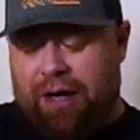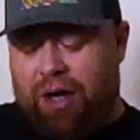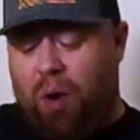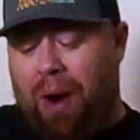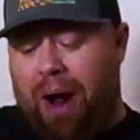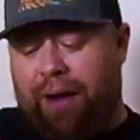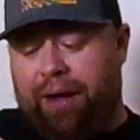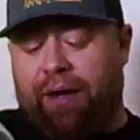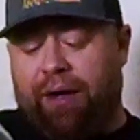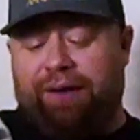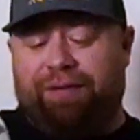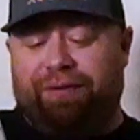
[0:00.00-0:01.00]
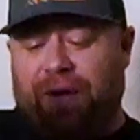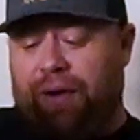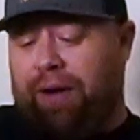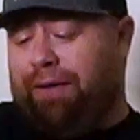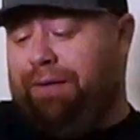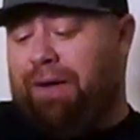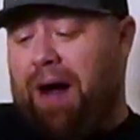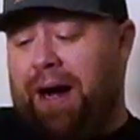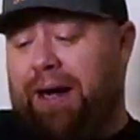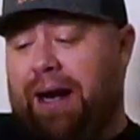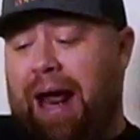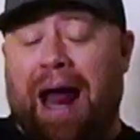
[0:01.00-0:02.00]
Go out, you're gonna
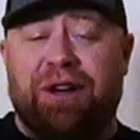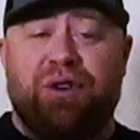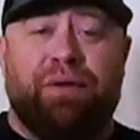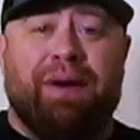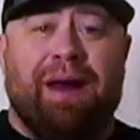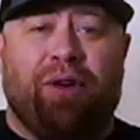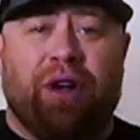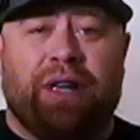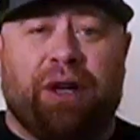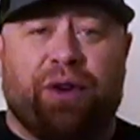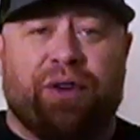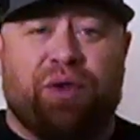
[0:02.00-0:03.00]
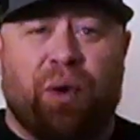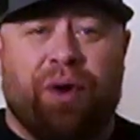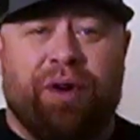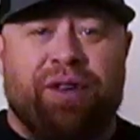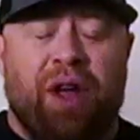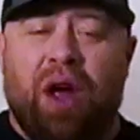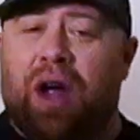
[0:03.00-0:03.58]
find at your favorite liquor stores,